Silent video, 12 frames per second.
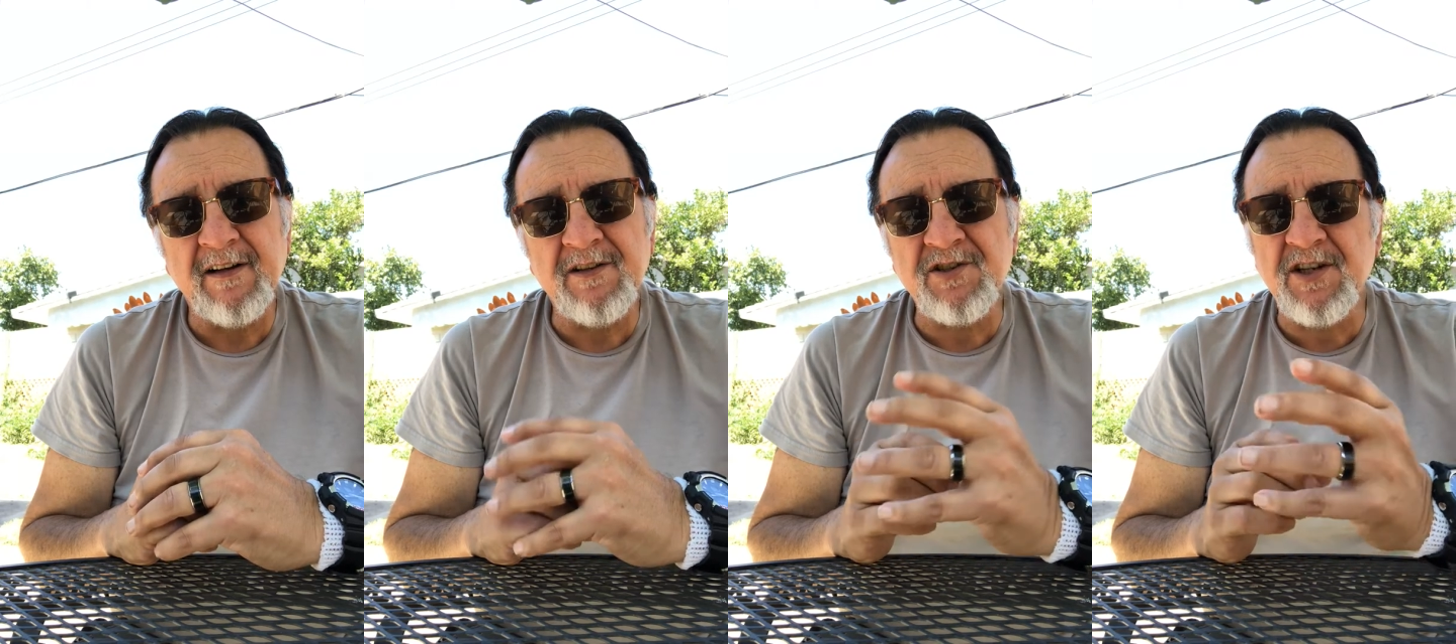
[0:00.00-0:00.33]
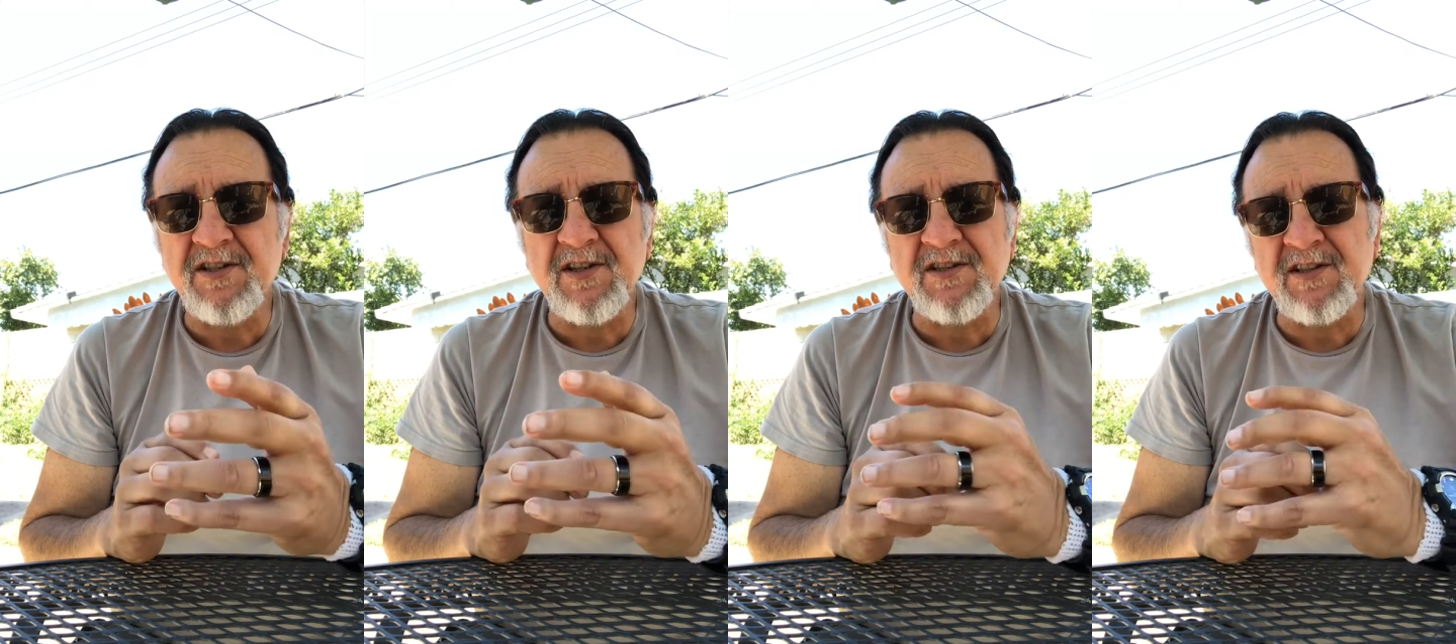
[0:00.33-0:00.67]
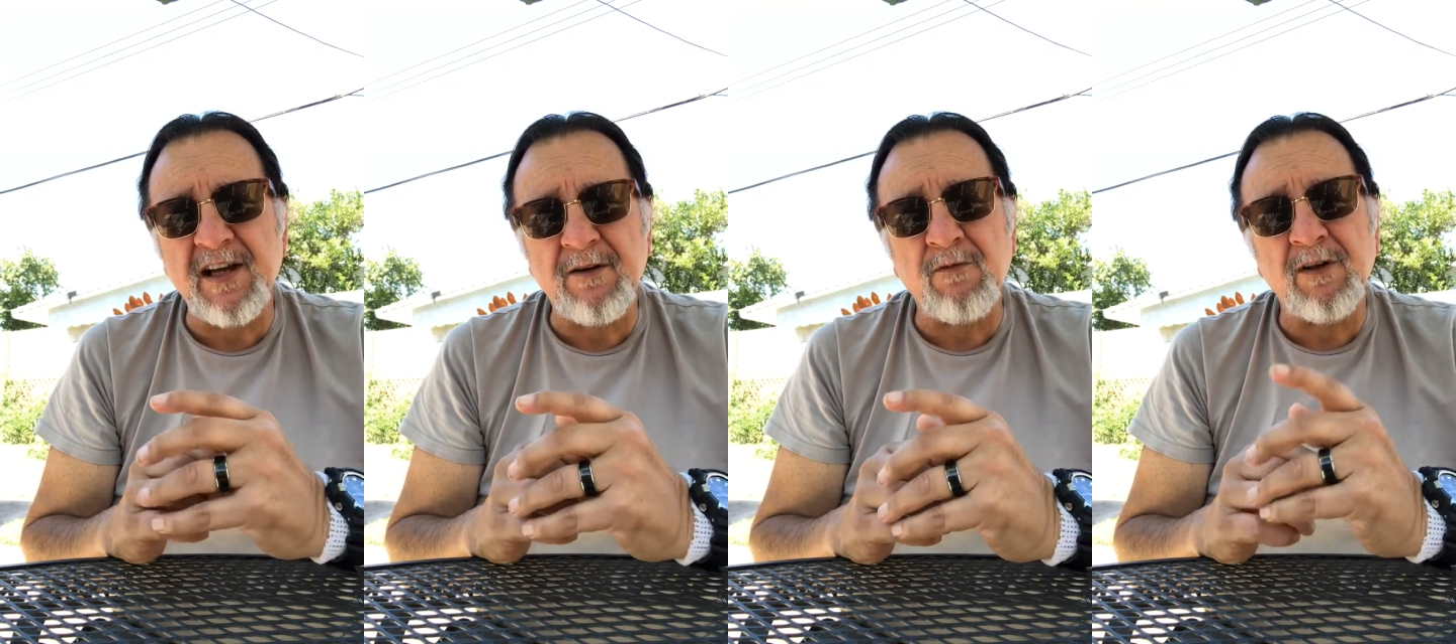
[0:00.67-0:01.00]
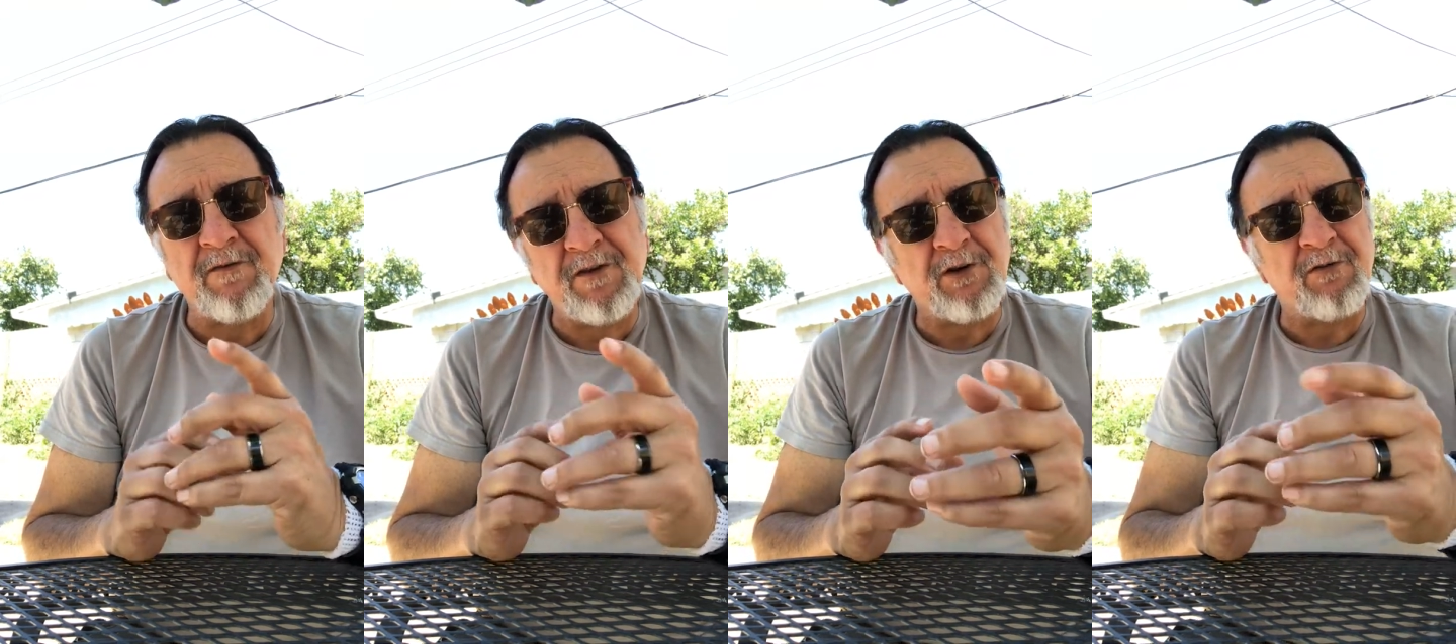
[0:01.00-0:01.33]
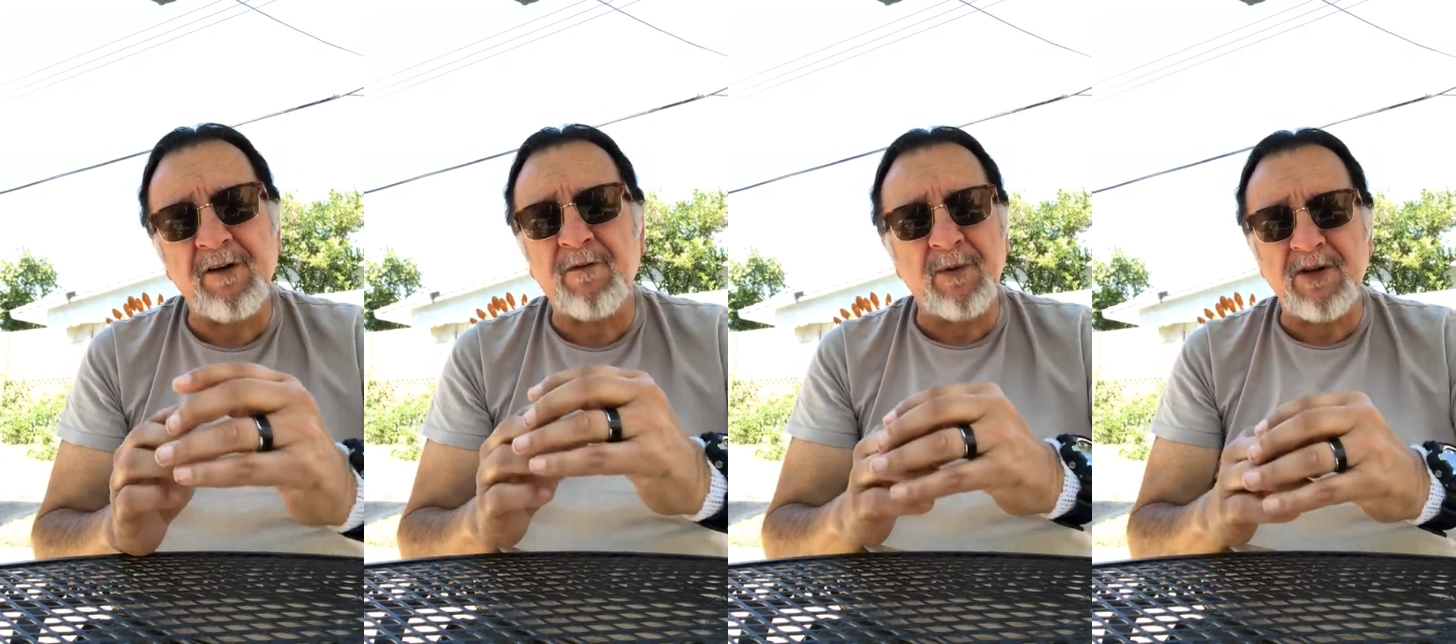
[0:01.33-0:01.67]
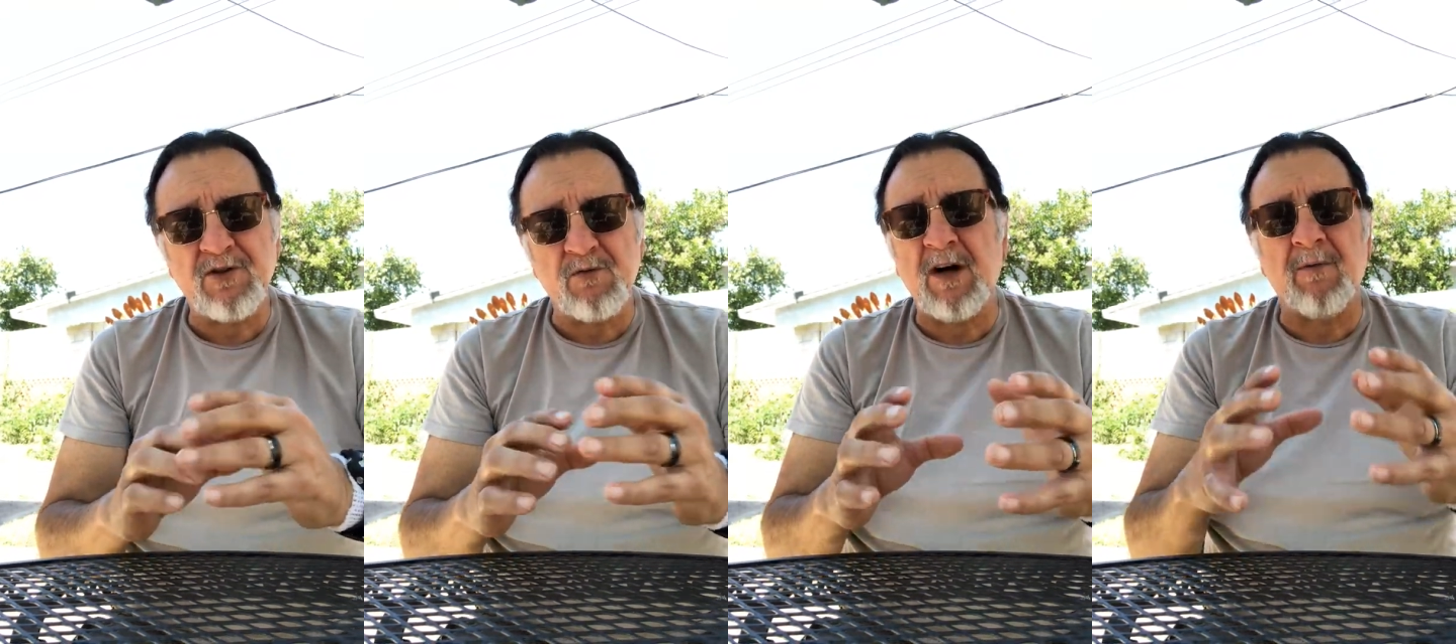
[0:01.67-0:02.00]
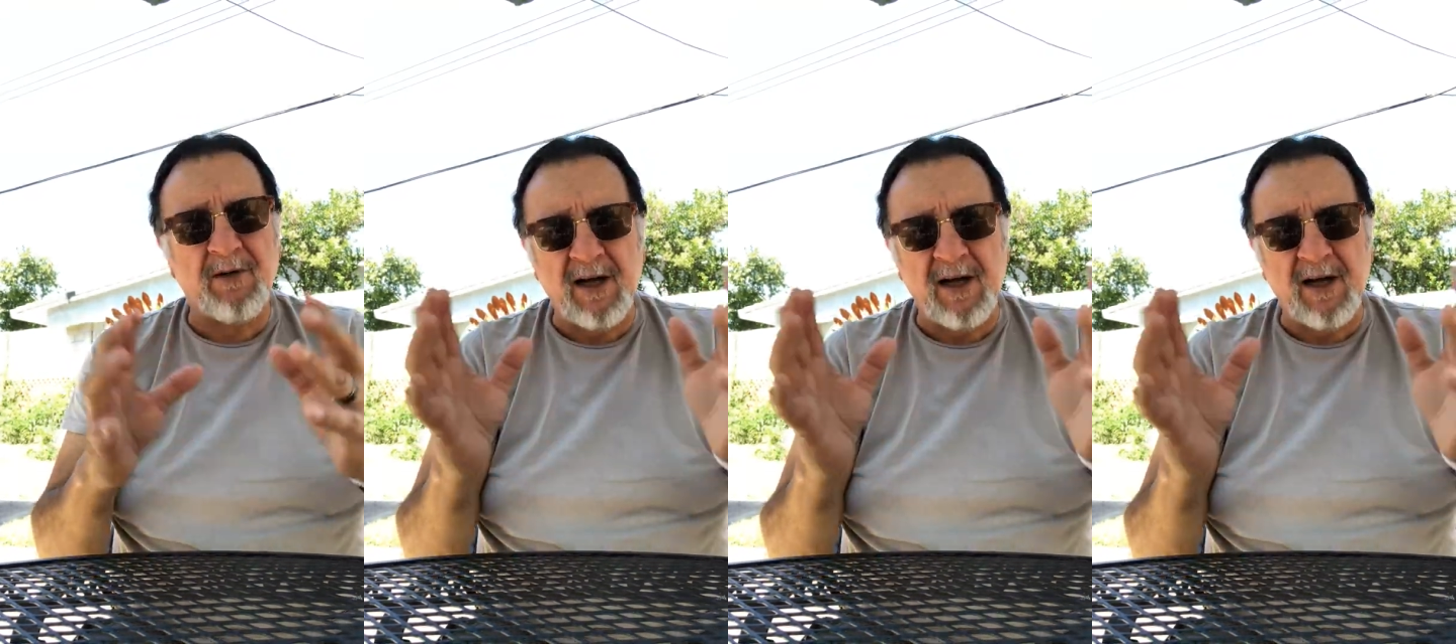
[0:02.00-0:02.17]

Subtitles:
Jesus said, well, if you drink from this well,